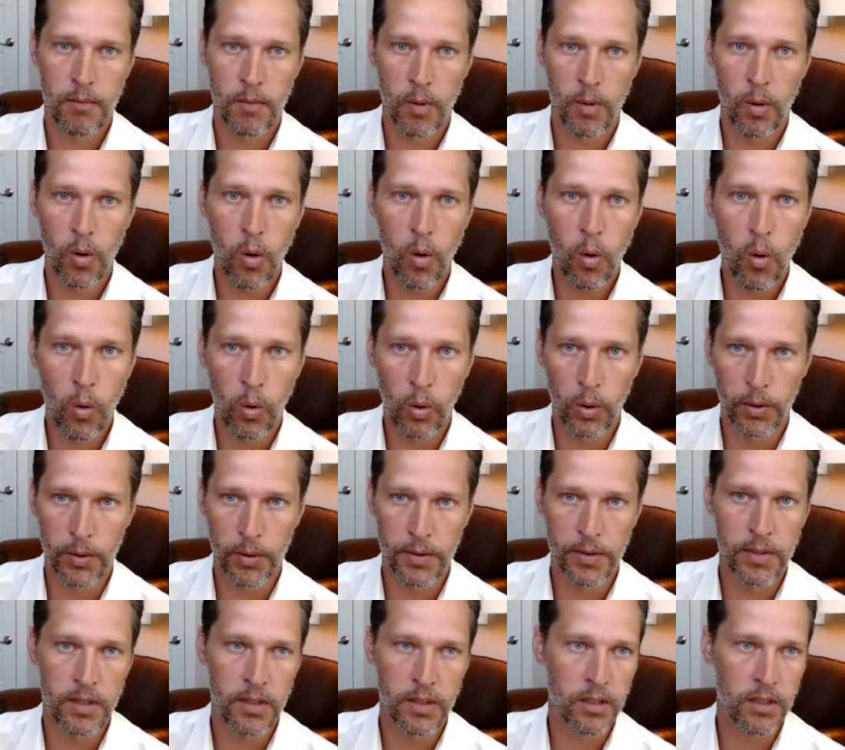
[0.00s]
core
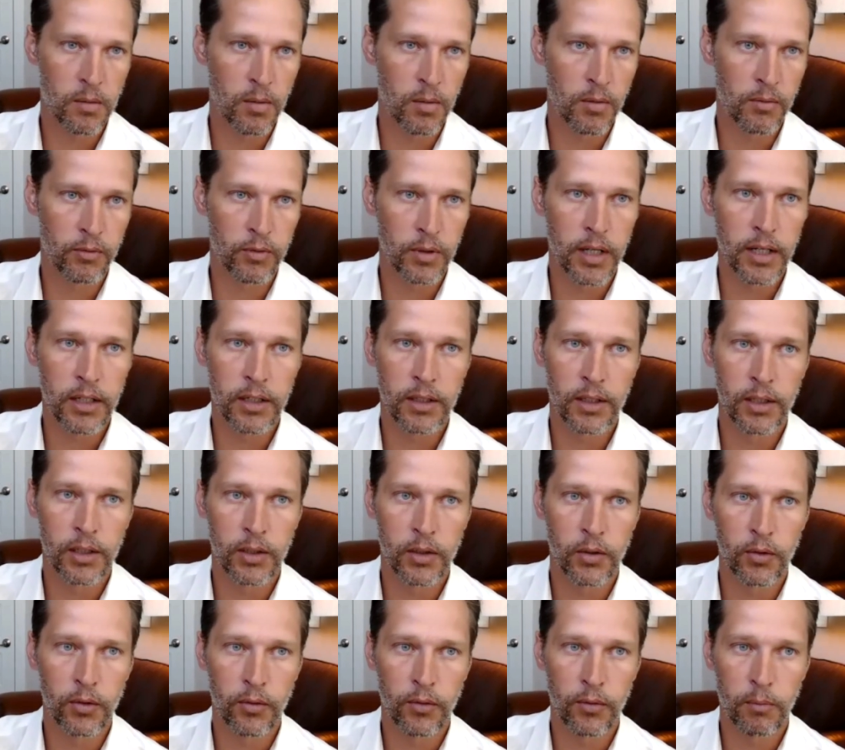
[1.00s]
system of
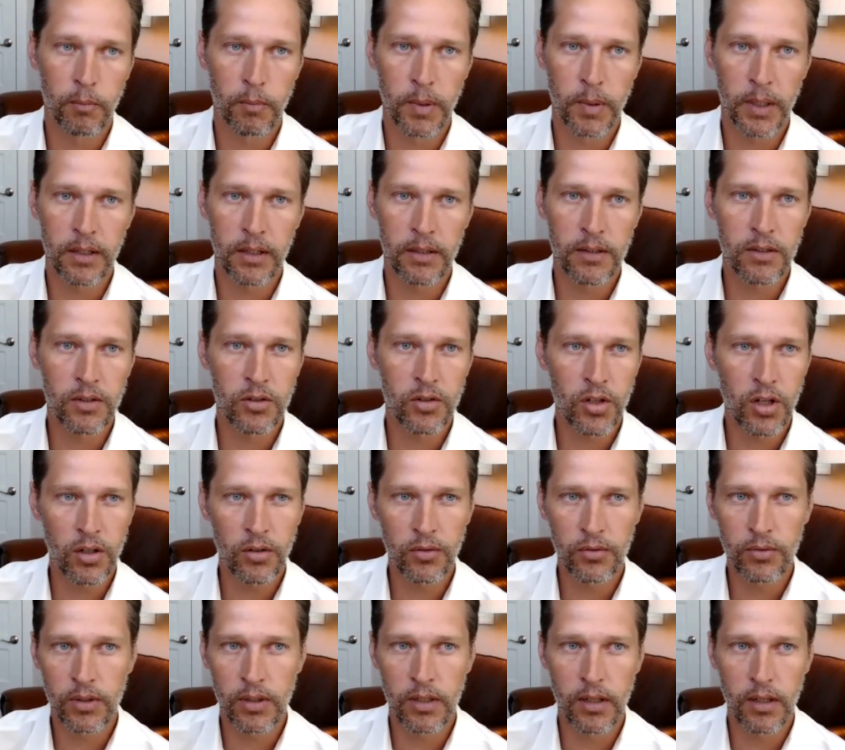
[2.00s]
record, but it's
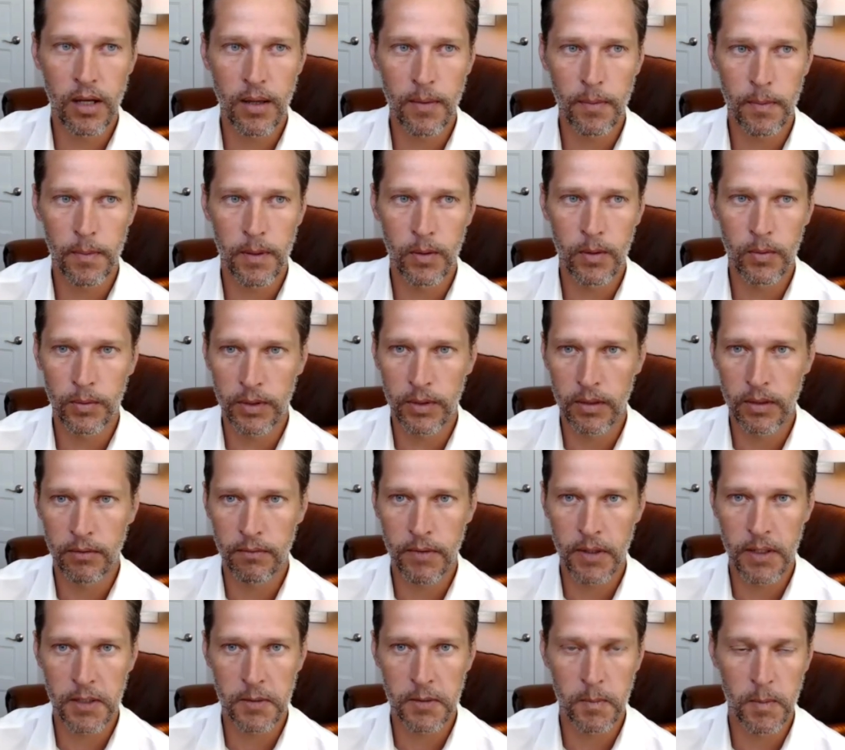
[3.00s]
generally not the only
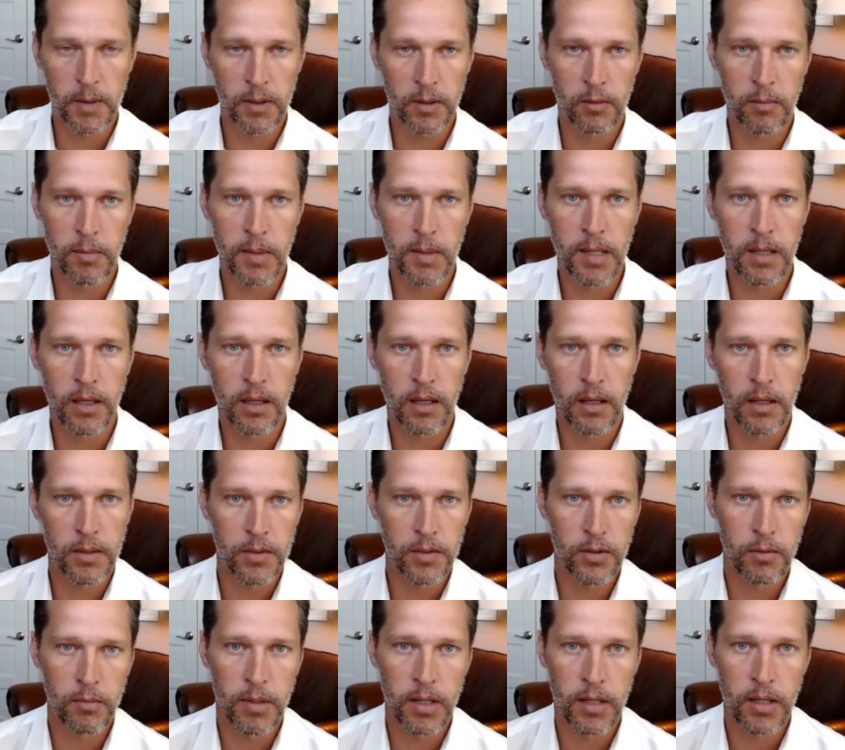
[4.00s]
investment you're making as
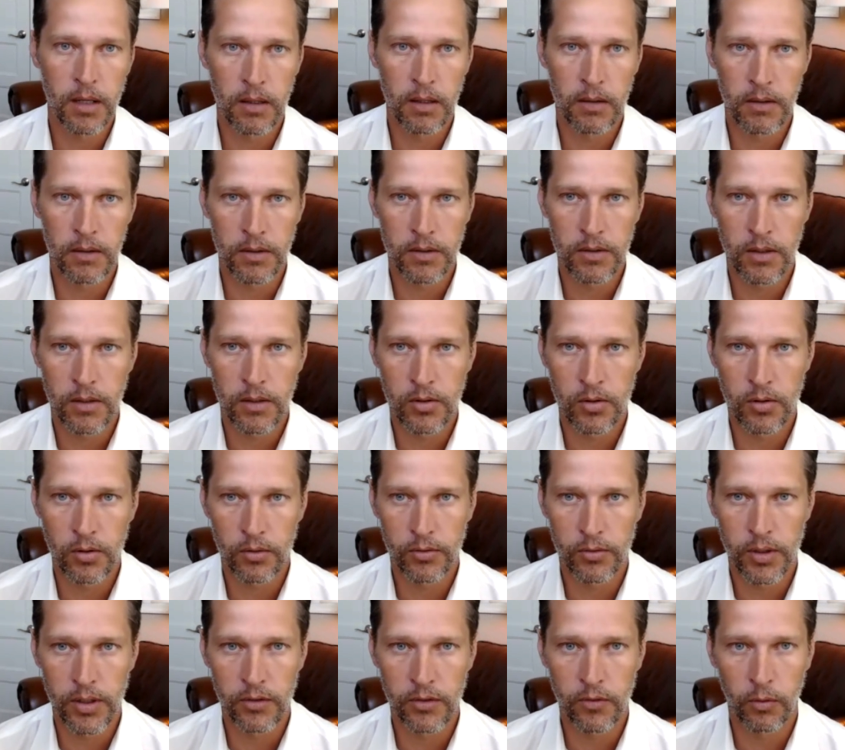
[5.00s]
you're making this digital
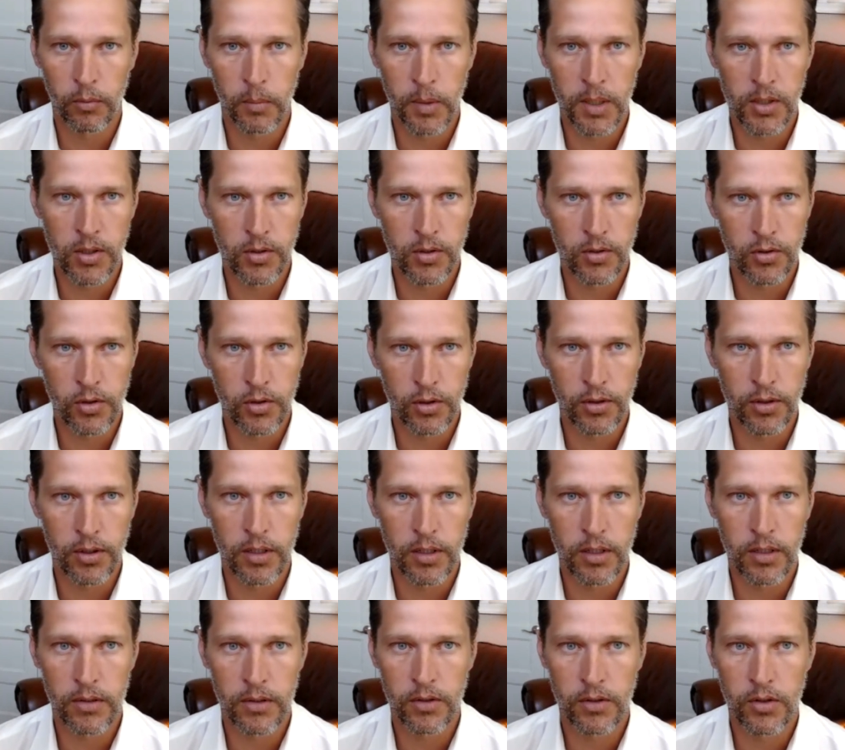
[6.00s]
transformation journey.
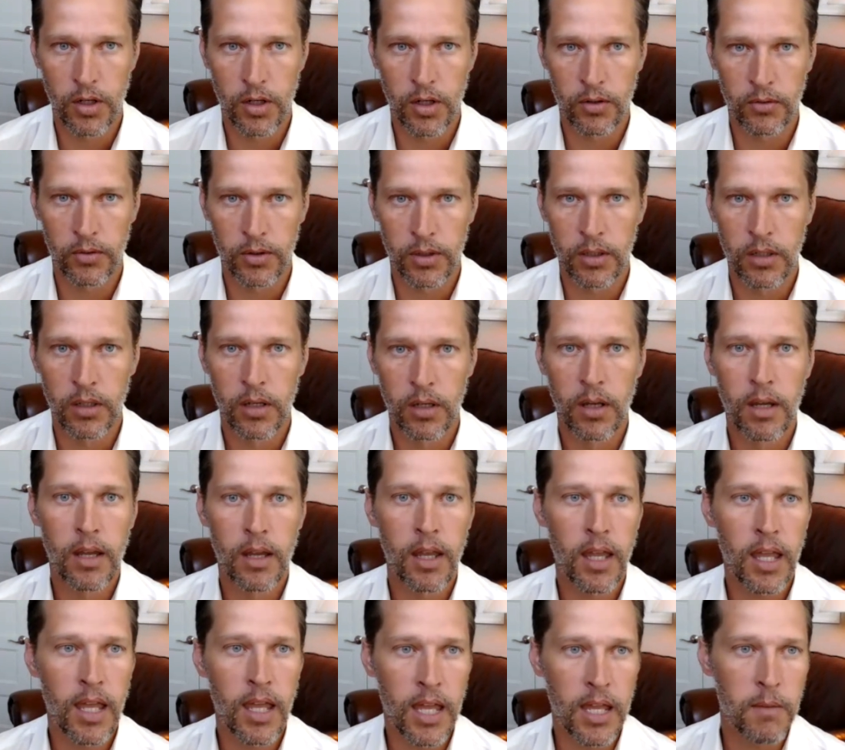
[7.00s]
It's generally
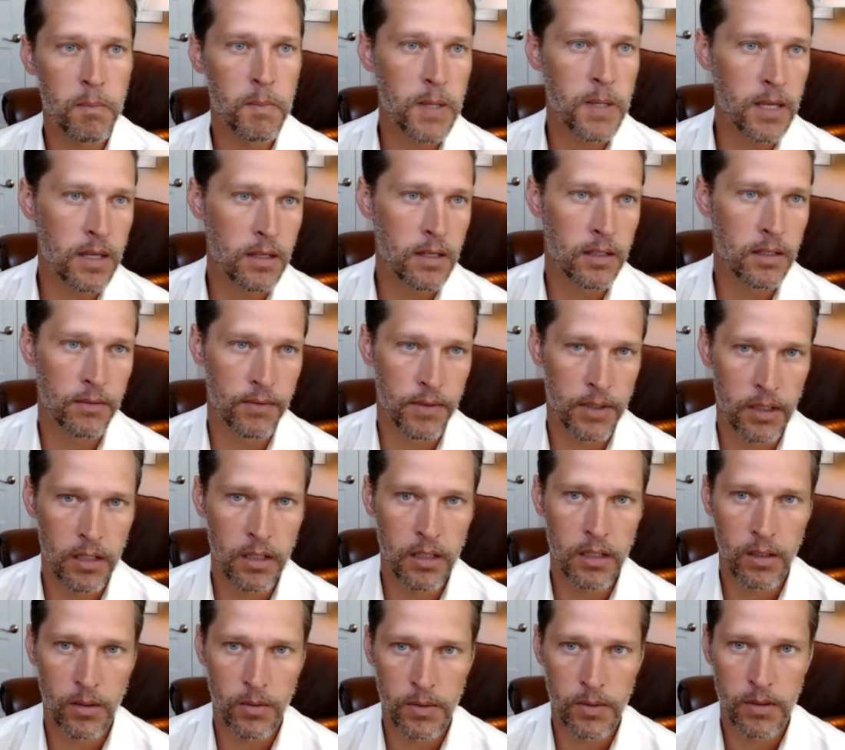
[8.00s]
a piece of an
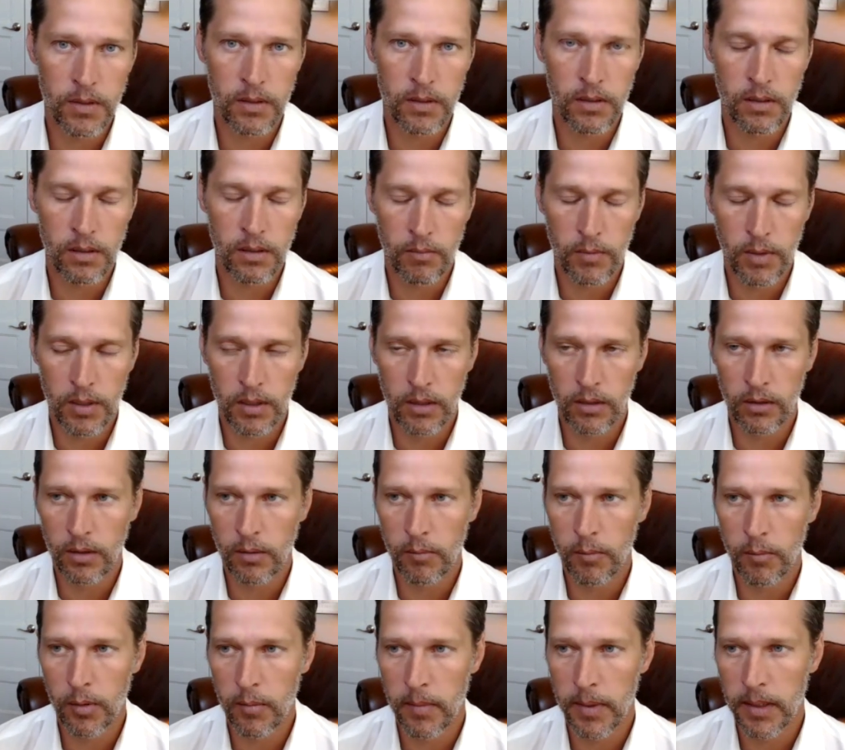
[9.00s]
ecosystem that you're
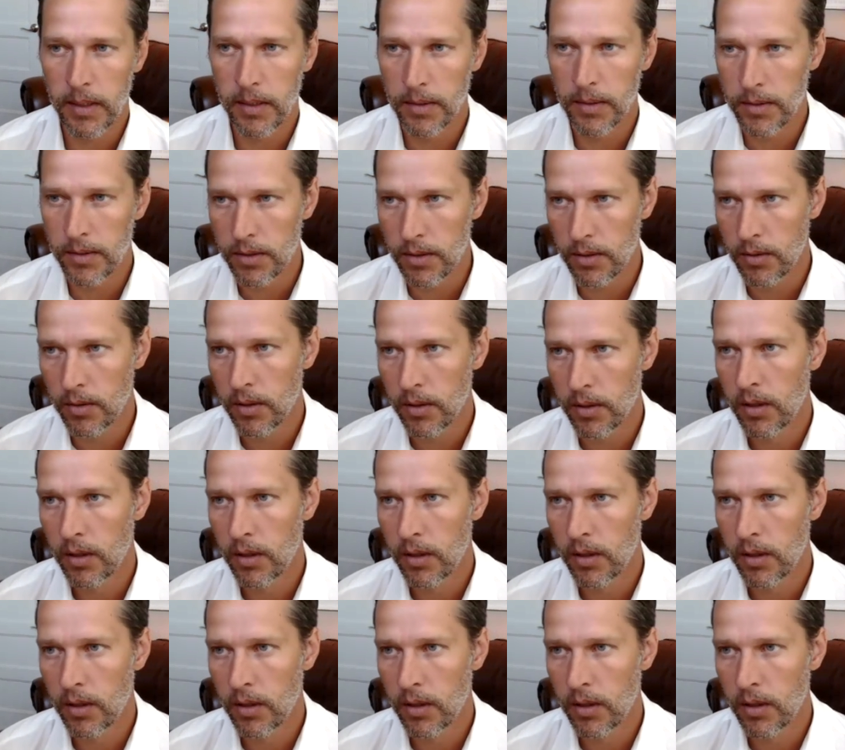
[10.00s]
implementing. So